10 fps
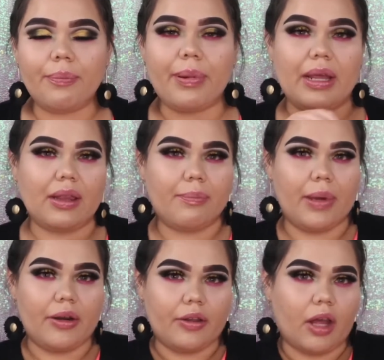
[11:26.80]
picked a
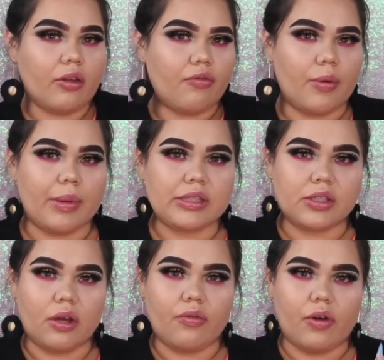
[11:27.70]
better doctor for
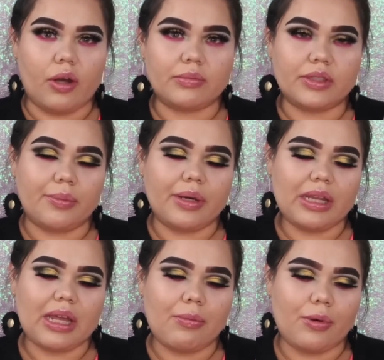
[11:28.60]
myself.
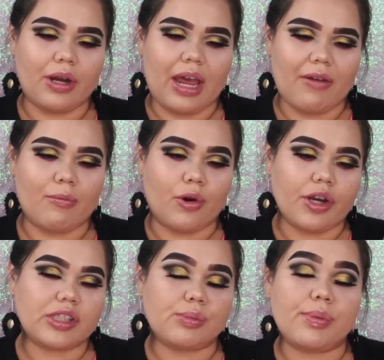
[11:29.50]
Somebody that would have more
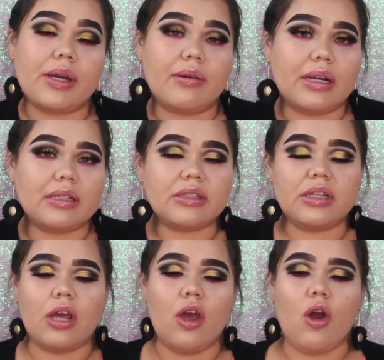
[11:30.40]
experience
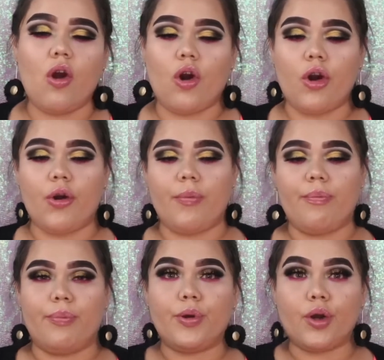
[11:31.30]
or
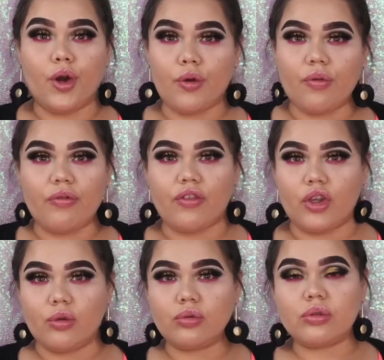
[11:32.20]
good
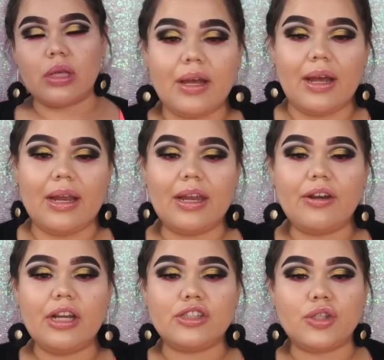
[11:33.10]
reviews. It
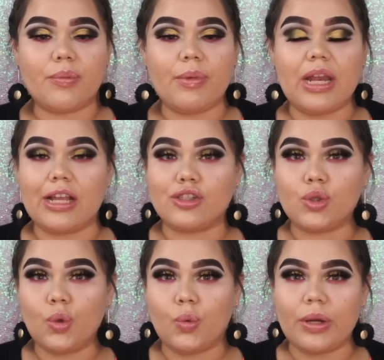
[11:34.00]
literally took me like
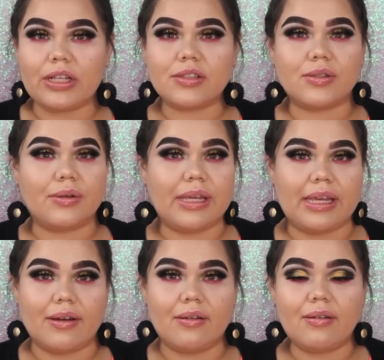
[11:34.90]
2 weeks to
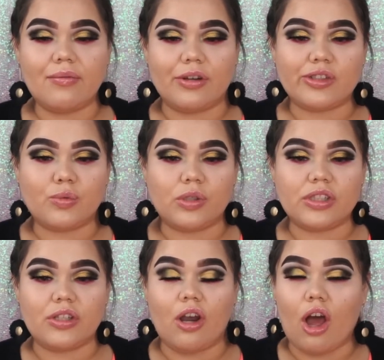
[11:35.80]
heal, which
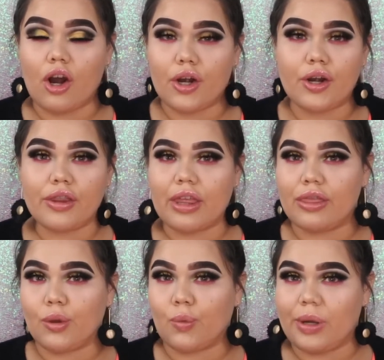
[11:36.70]
was longer
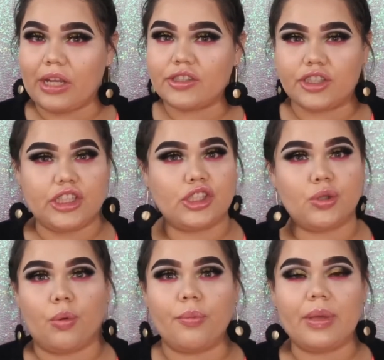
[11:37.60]
than the week she
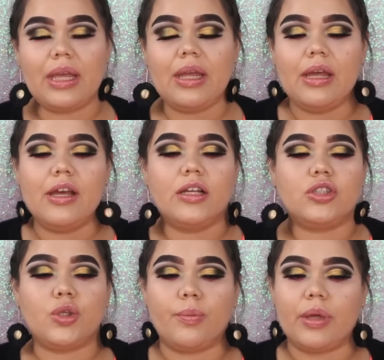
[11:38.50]
told me
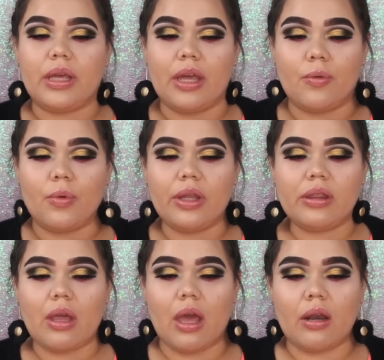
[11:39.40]
to begin
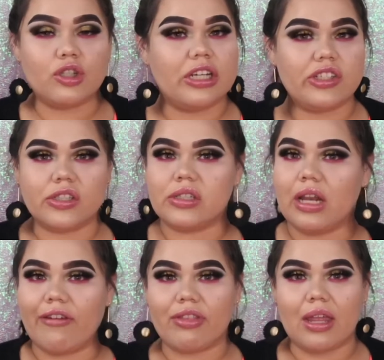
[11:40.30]
with, and so I just
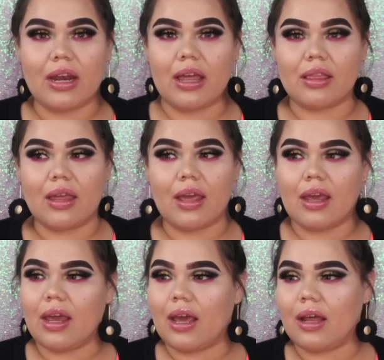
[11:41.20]
left it at
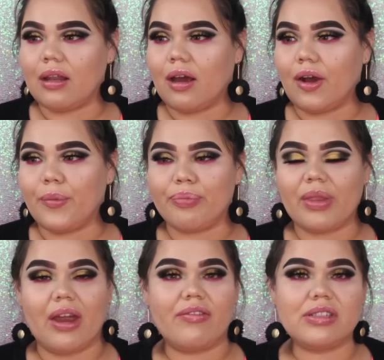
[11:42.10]
that. And
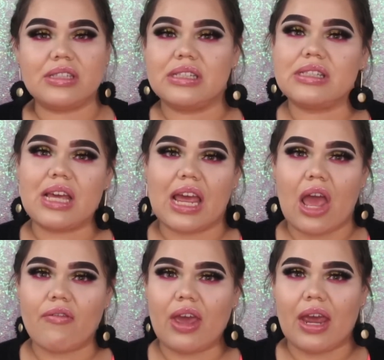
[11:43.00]
ever since, I
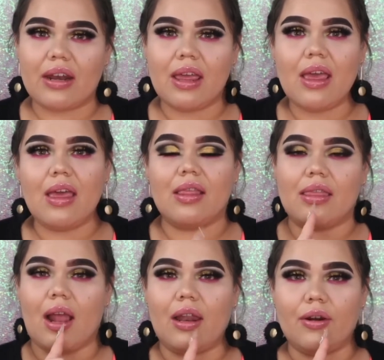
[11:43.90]
have had
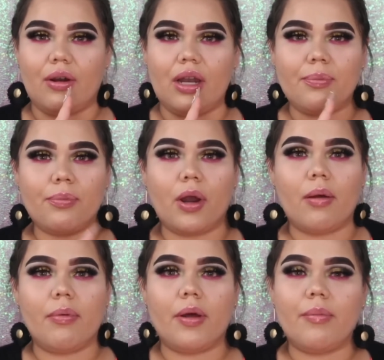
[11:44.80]
that little lip
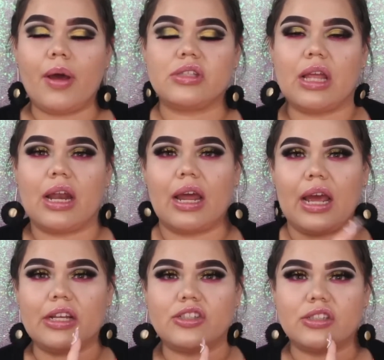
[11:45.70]
problem that
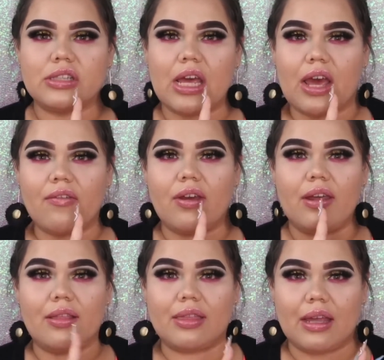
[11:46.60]
I just have
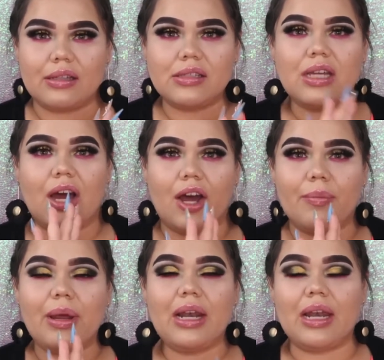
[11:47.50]
a dent
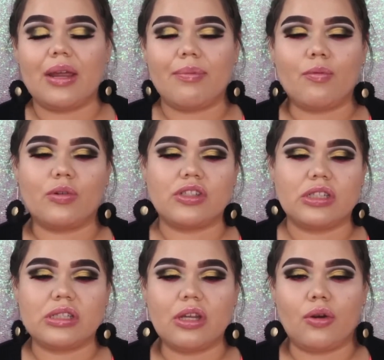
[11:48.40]
on my lip,
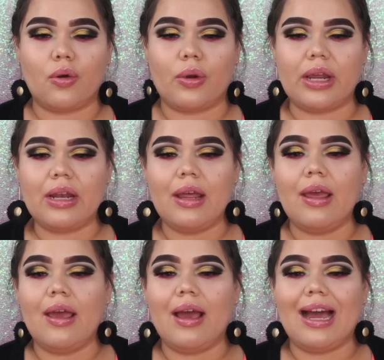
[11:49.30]
which is annoying.
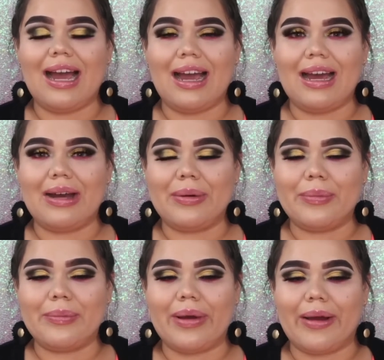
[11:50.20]

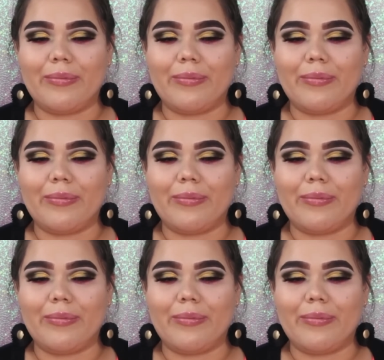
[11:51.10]
I